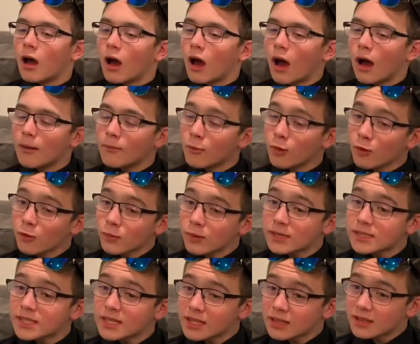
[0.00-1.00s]
A more
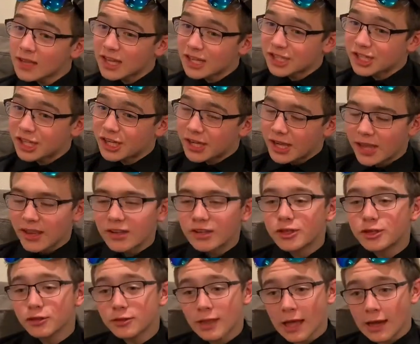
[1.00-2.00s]
recent election, in
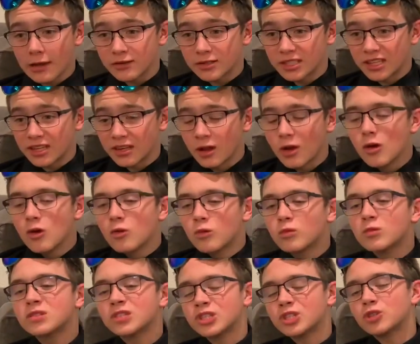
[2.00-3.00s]
2000, was
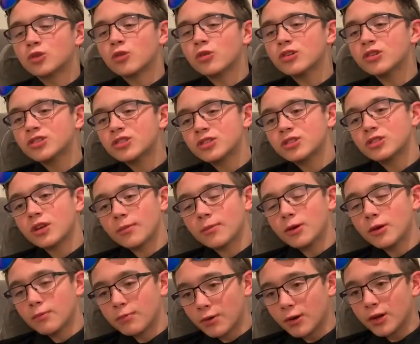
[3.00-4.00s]
the George W.
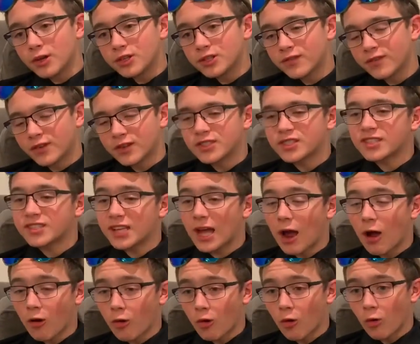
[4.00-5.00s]
Bush versus Al
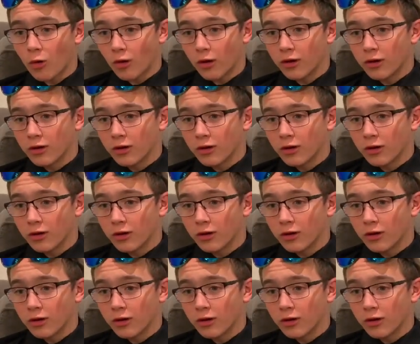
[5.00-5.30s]
Gore.